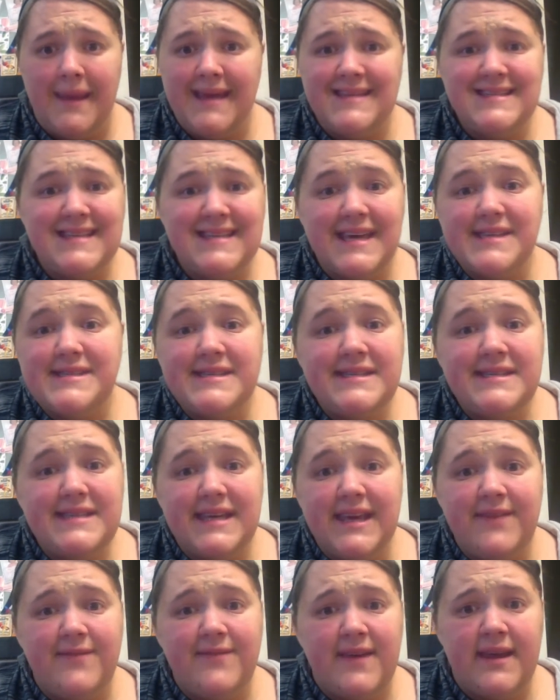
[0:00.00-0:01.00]

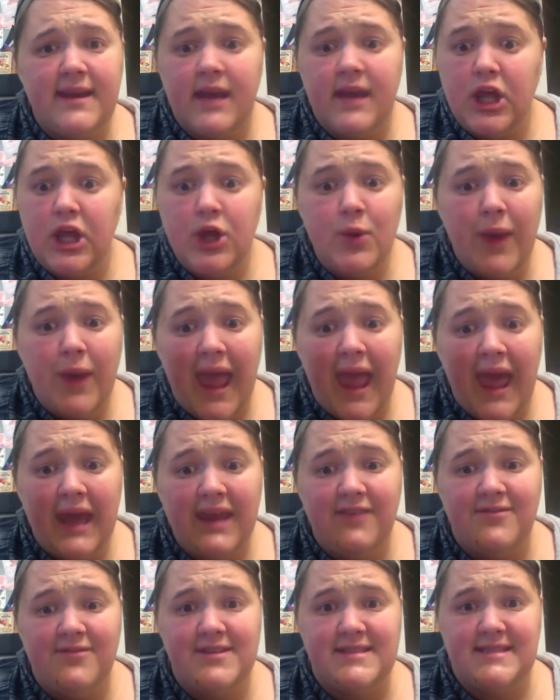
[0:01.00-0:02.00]
you can't
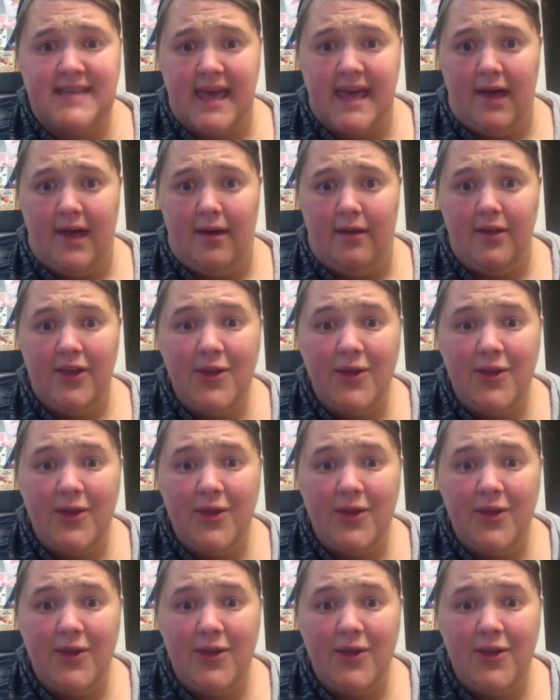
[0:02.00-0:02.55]
even tell.